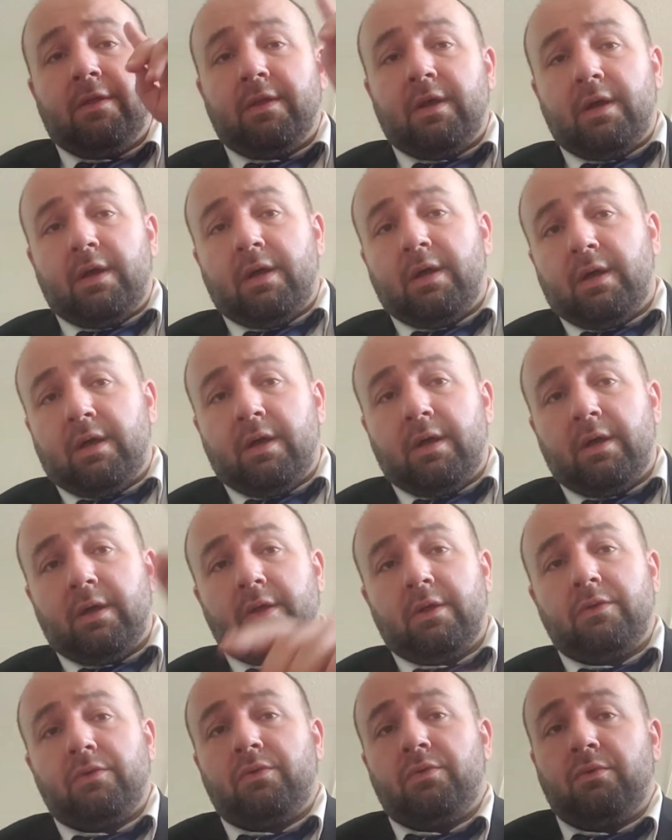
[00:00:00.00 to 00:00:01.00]

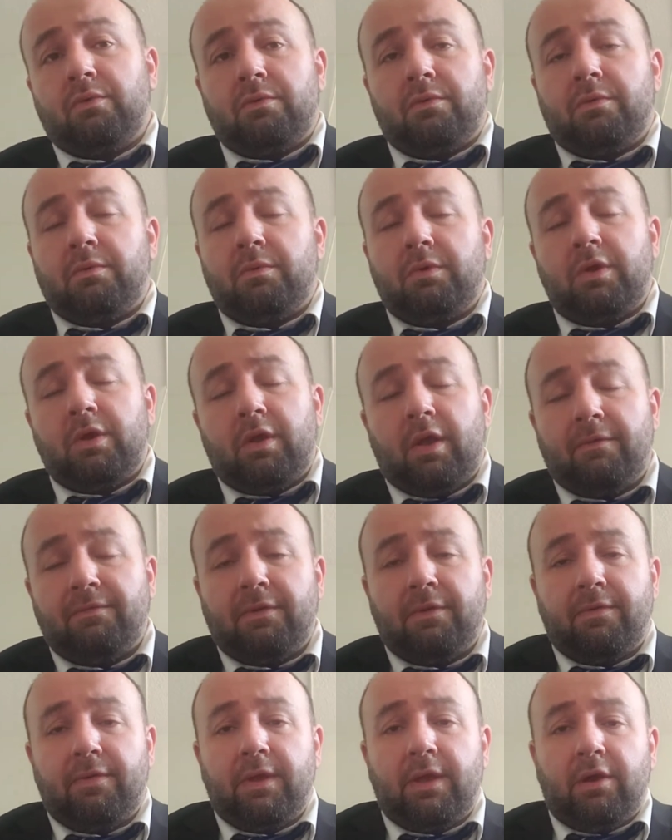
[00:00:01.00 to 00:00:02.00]
you have
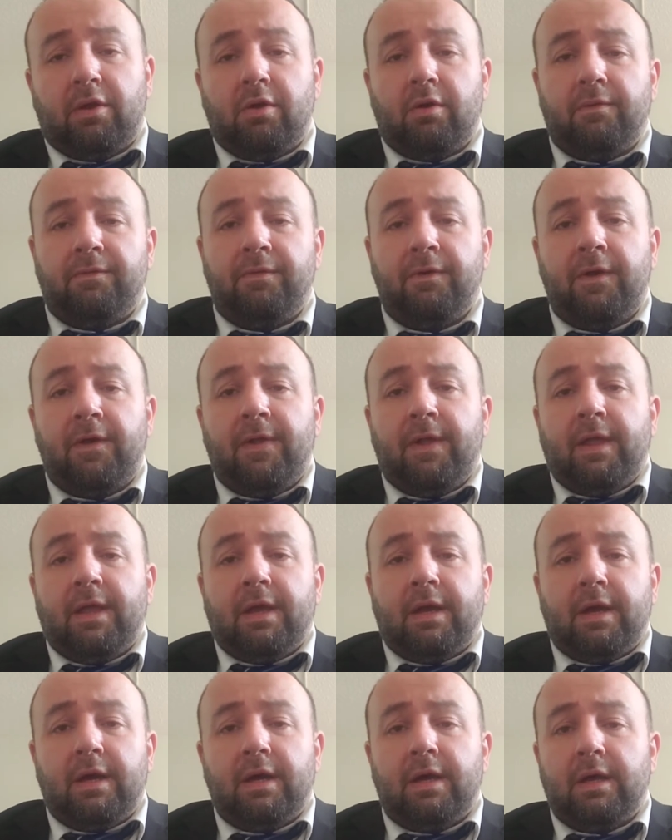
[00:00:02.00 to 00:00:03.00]
to think of
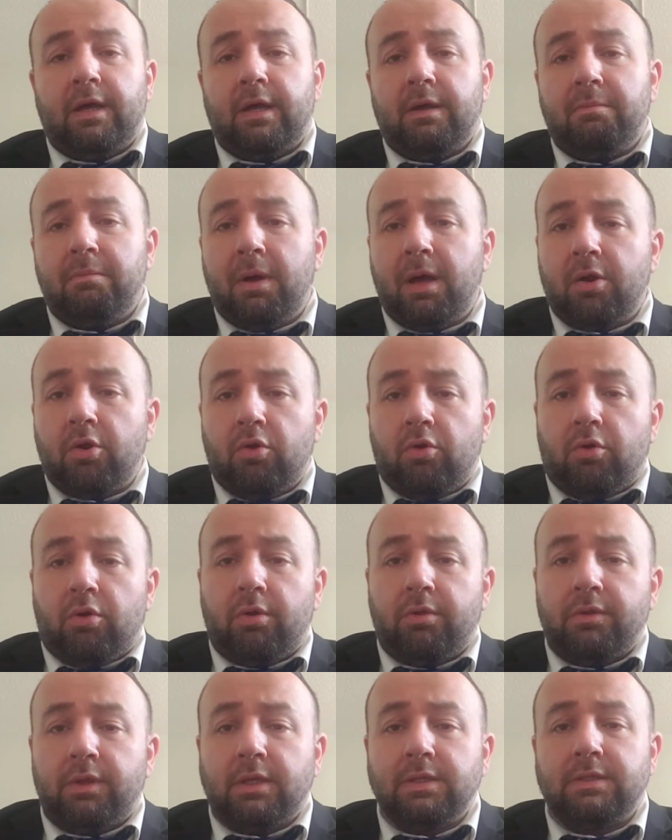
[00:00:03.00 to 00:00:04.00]
maror
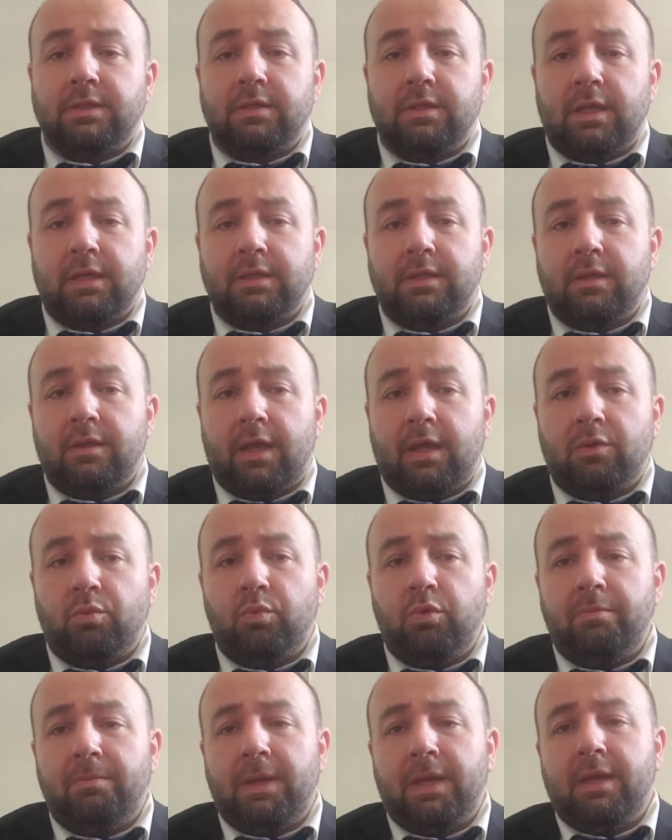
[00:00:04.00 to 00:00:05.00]
that
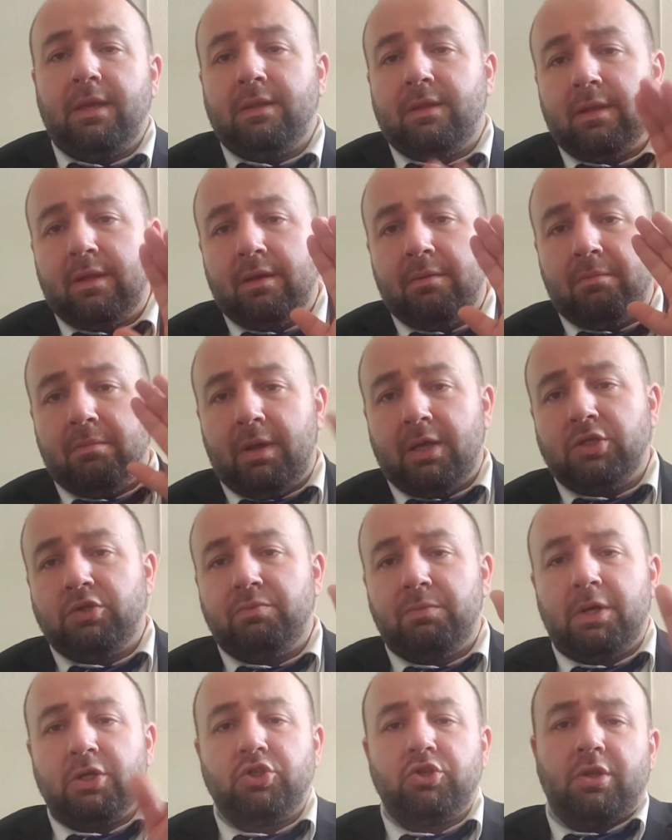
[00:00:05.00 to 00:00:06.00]
will be eaten
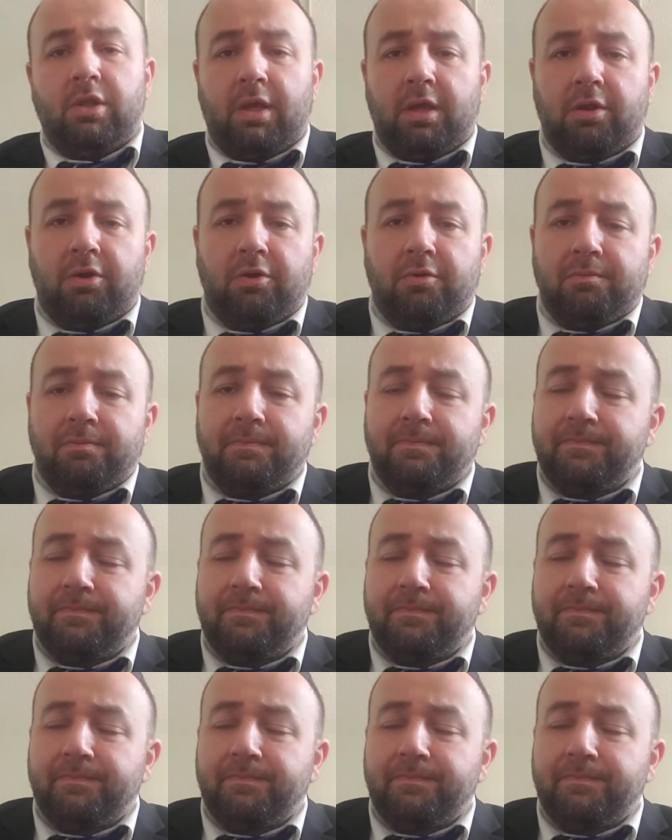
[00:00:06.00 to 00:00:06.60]
much later.